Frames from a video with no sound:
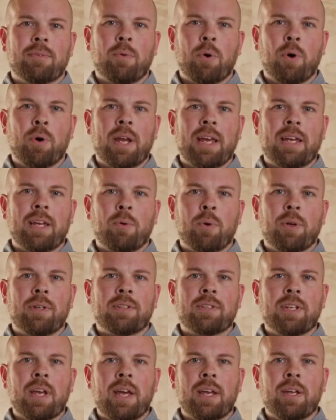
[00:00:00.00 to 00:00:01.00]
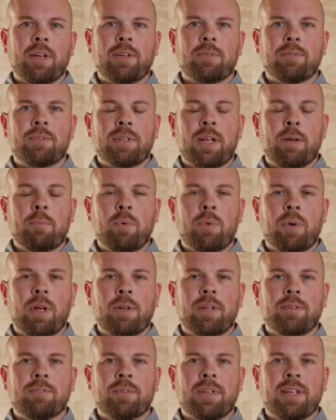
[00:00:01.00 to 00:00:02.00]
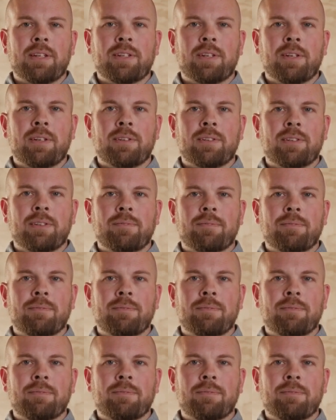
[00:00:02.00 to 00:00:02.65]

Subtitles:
or anyone tired of temporary fixes.